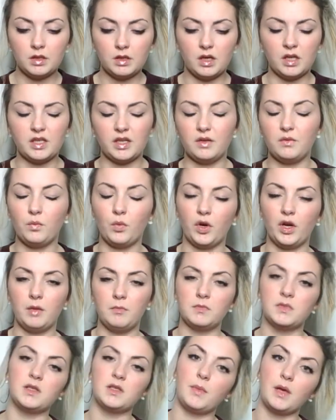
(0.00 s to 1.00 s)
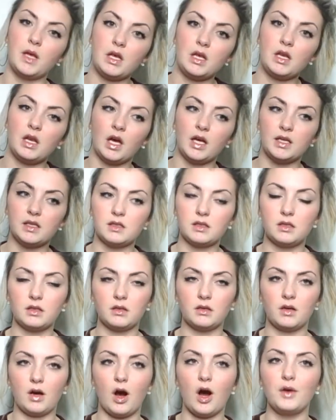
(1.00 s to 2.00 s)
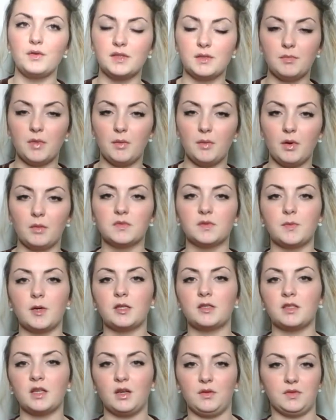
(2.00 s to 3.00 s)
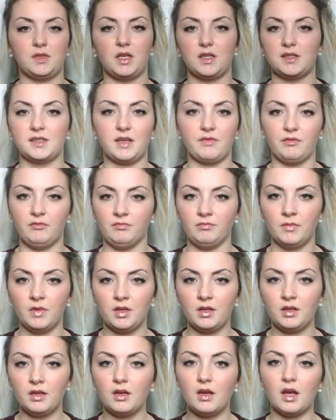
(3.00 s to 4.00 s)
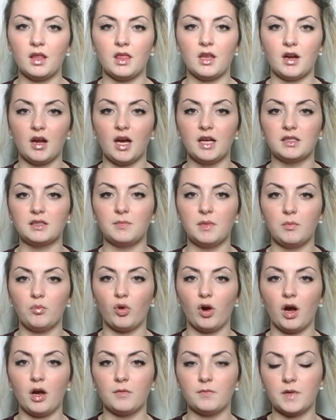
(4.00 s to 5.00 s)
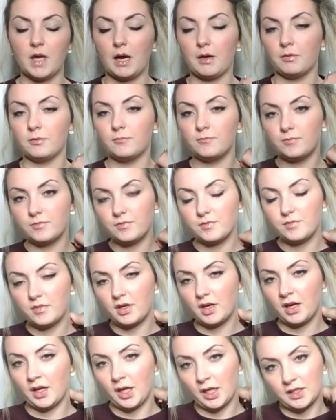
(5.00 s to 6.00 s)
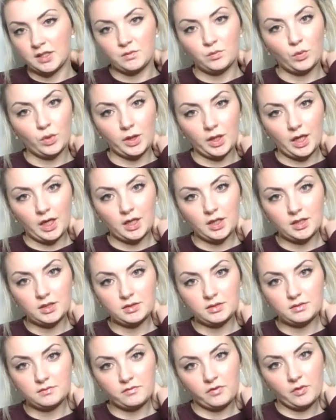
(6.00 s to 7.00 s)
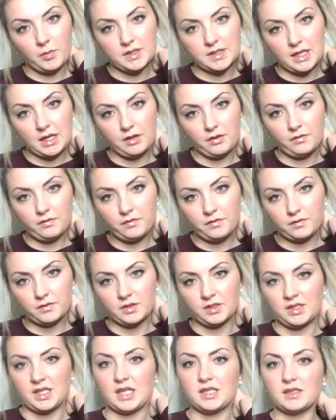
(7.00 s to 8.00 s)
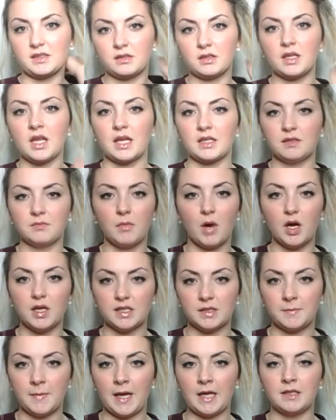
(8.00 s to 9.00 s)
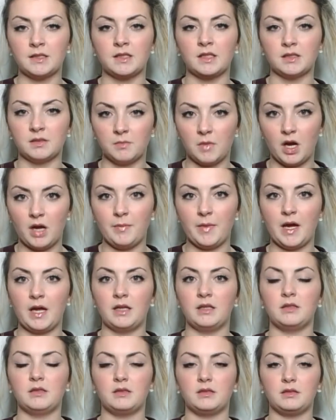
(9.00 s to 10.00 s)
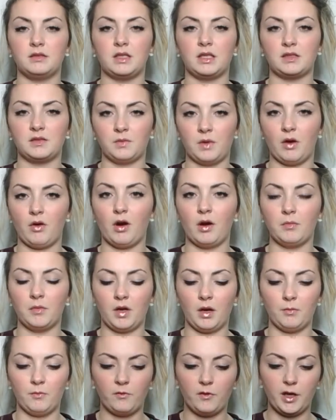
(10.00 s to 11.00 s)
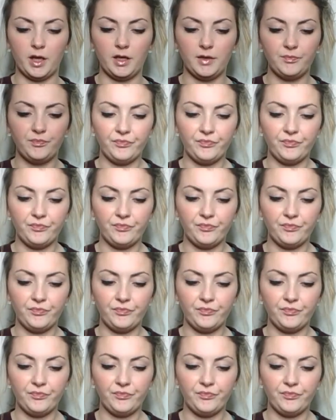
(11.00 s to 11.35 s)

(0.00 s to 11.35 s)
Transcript: I didn't want him to be like I was in my mum's bed till I was like seven, and then I had to be bribed out, and I didn't want that for myself because that's that's my space, that's my bed, that's where I'm comfy.